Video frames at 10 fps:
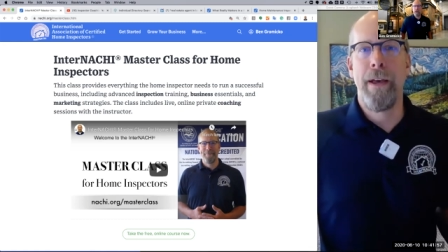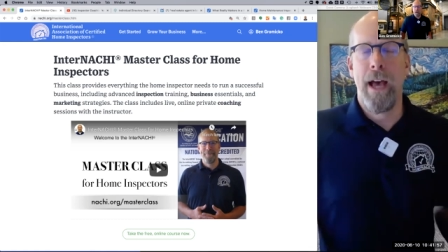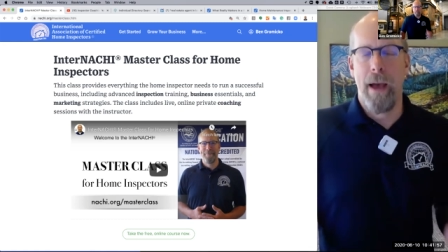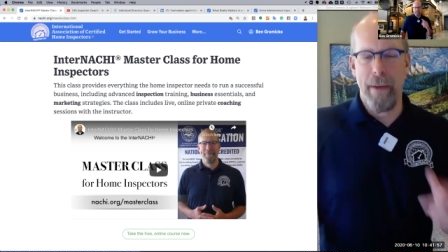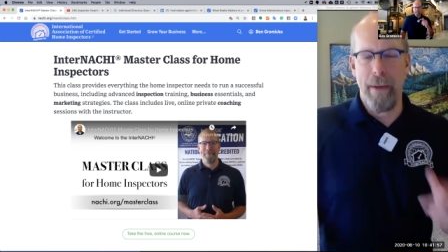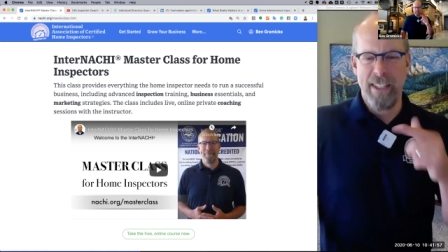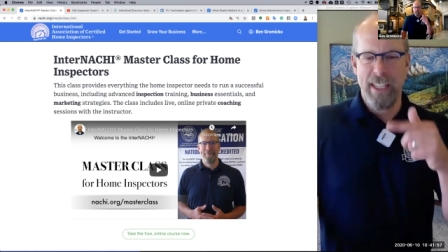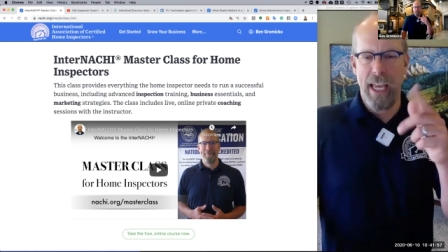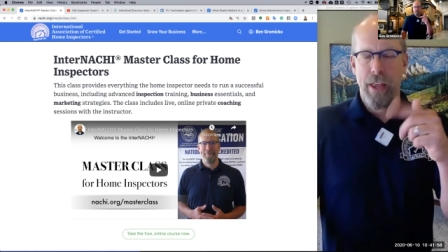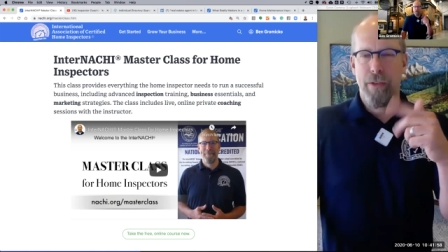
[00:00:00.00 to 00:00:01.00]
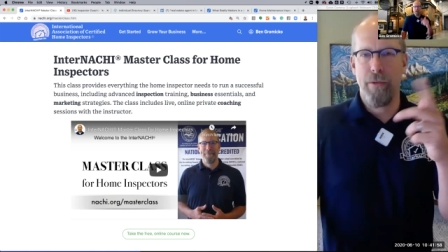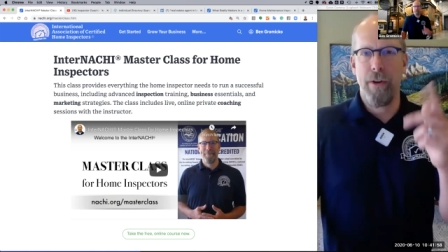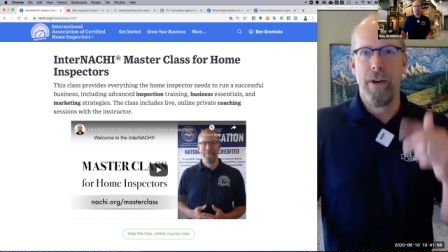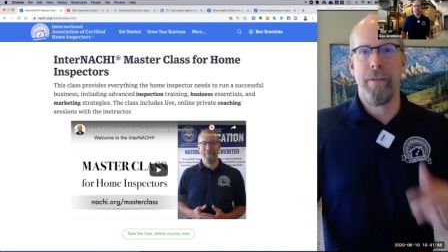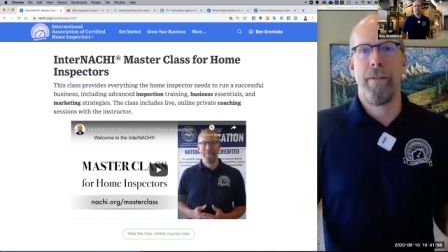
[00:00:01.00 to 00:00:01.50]
I may scan through it,
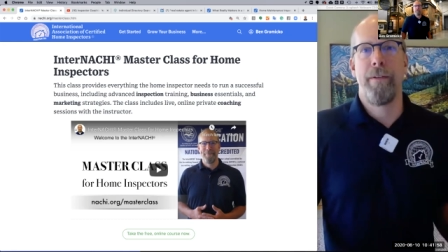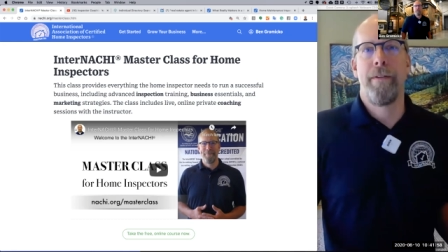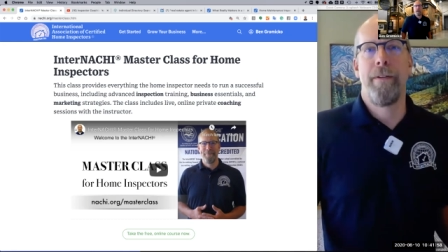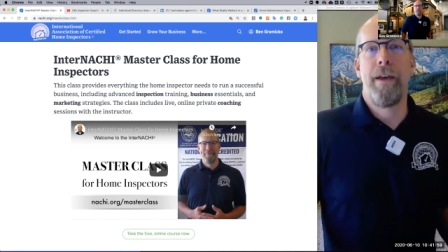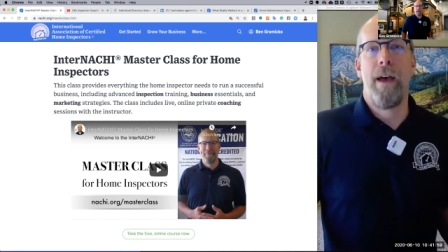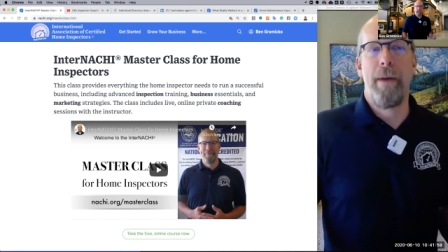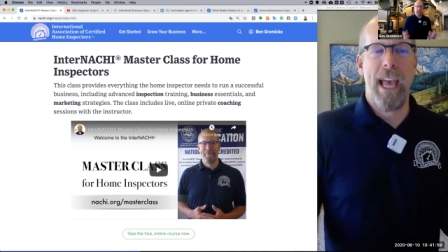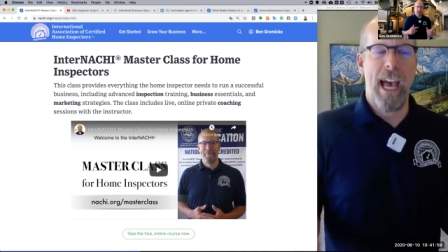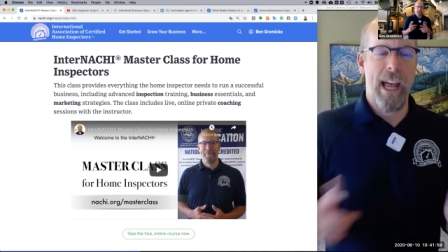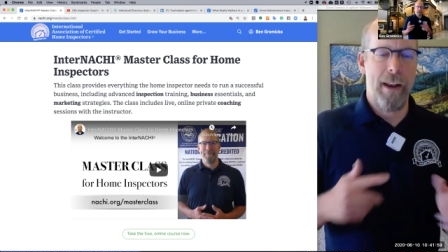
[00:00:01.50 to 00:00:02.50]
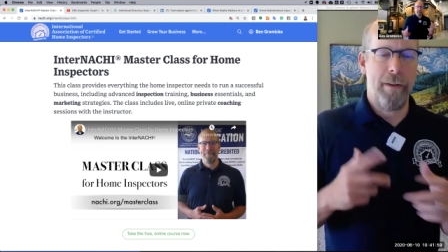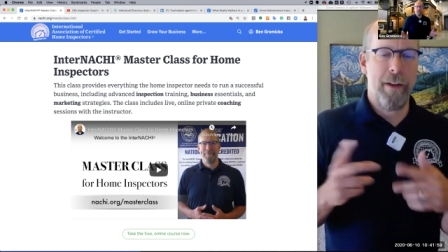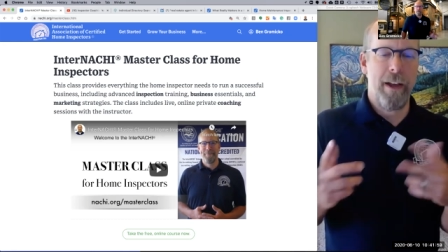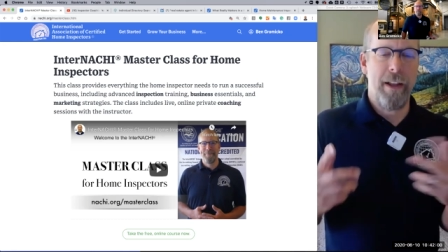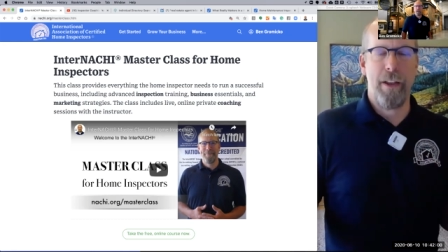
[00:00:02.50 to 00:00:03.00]
I may add a,
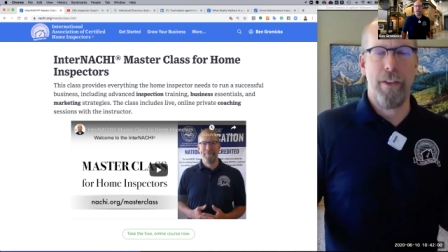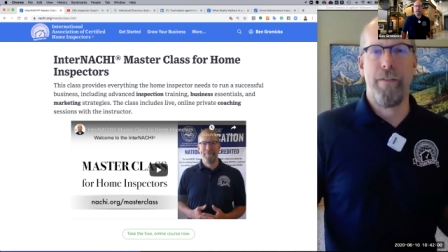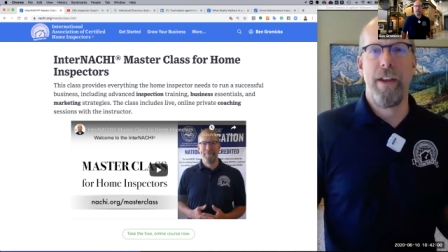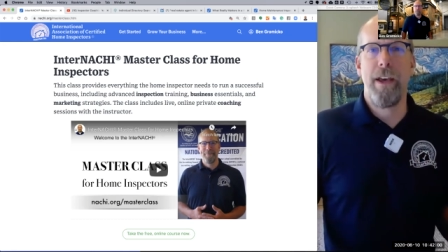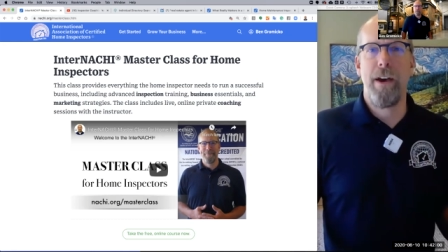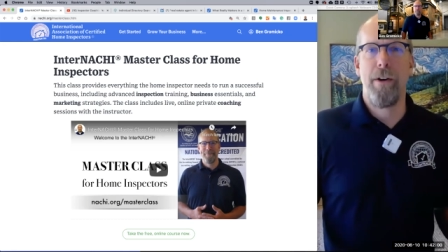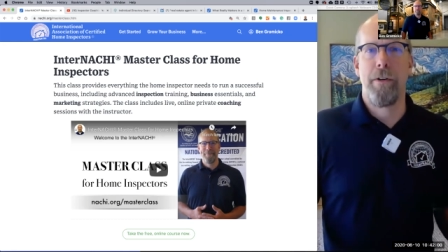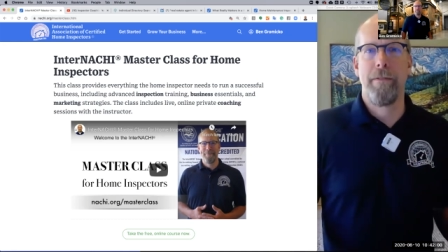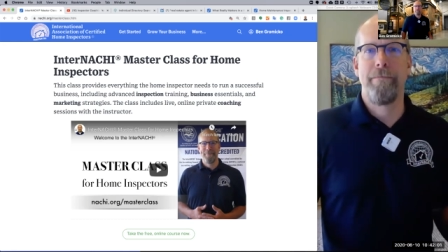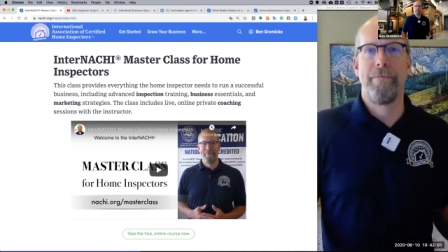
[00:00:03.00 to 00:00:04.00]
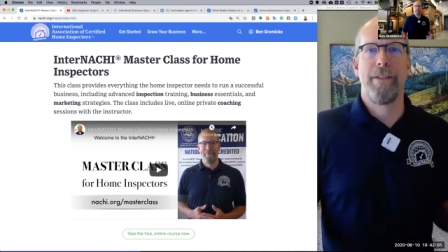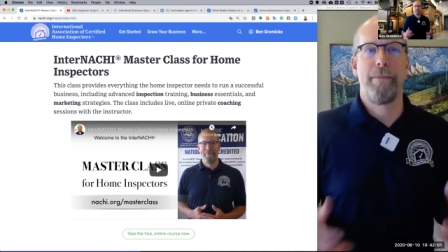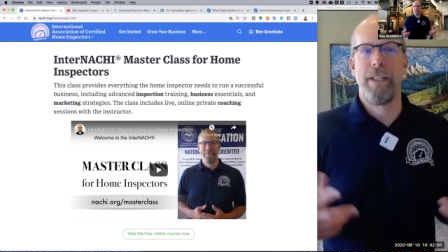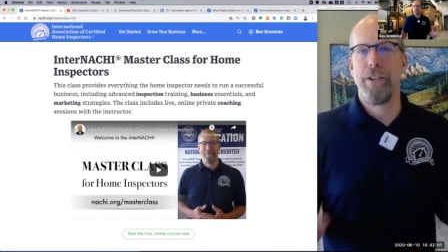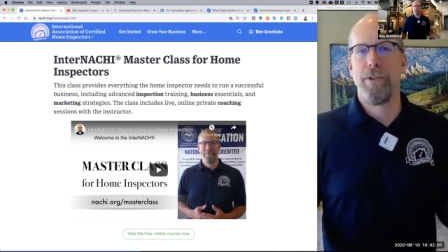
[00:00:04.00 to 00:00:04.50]
another video or some
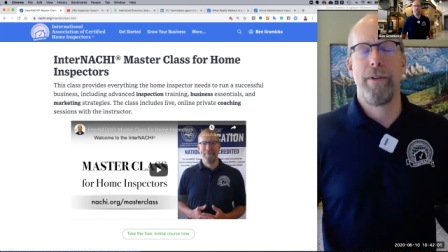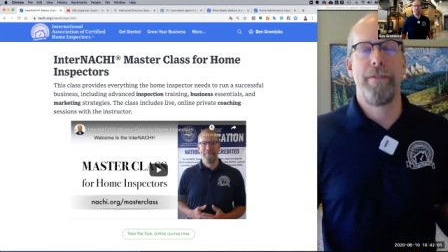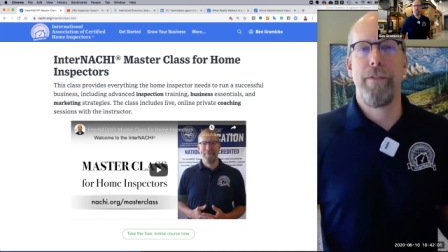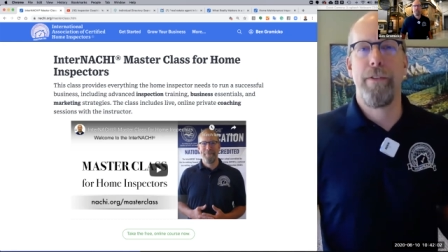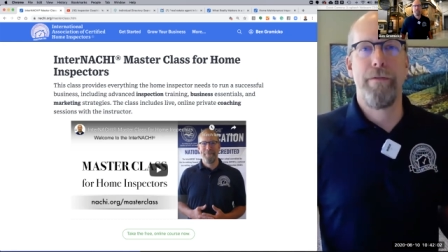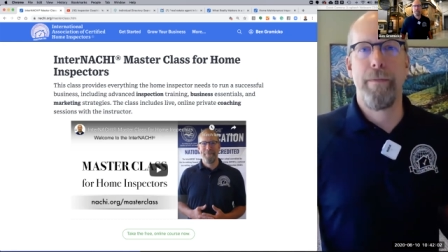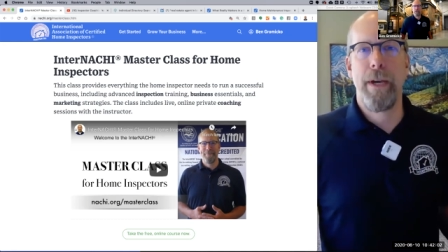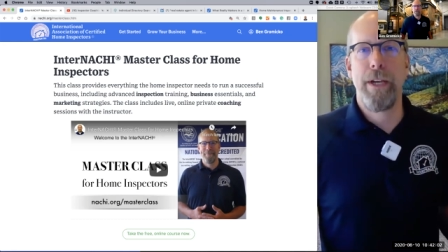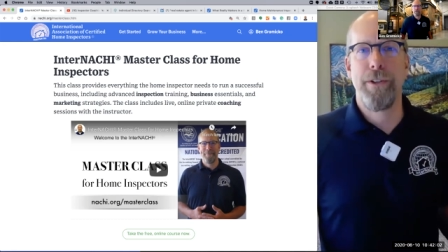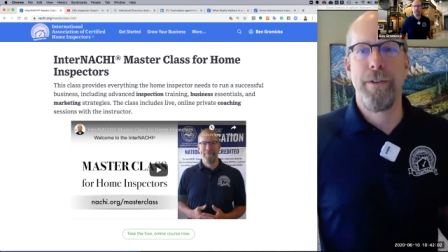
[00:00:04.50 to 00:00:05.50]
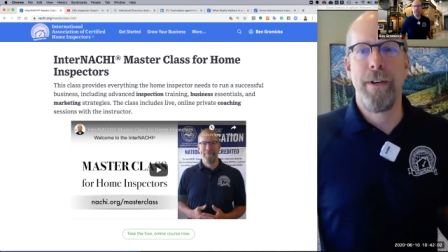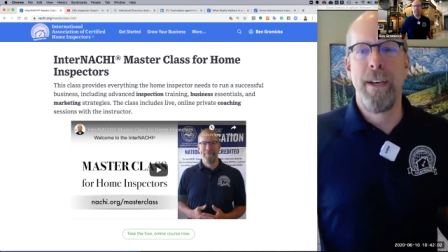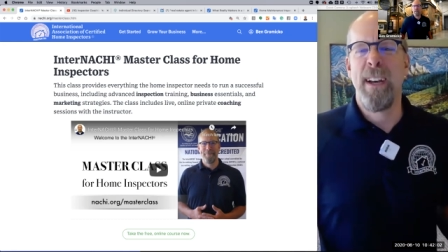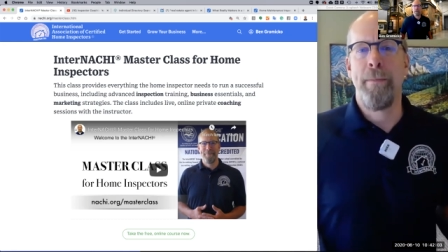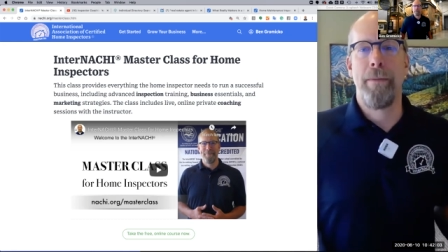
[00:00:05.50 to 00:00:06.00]
additional inf information,
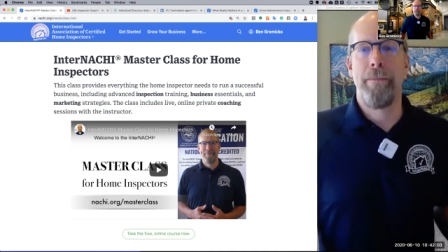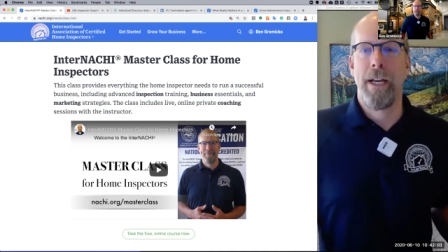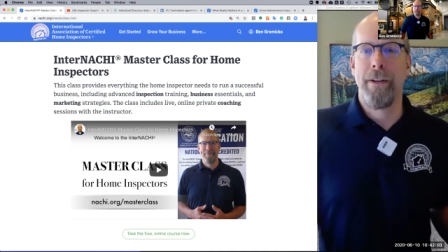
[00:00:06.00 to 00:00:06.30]
but I'm done.